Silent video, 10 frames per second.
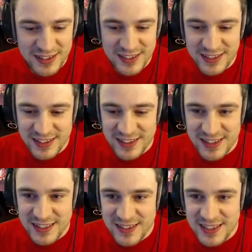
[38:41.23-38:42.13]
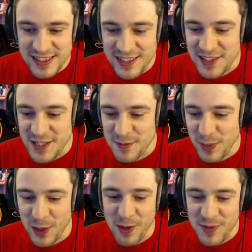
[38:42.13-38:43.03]
No. At least I didn't
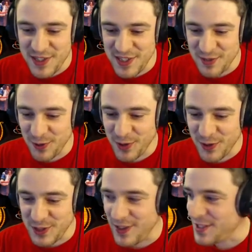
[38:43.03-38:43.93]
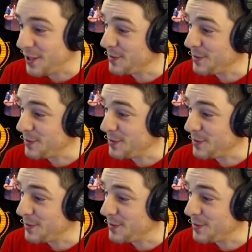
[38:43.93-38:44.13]
blow up the system authority vessel. I was there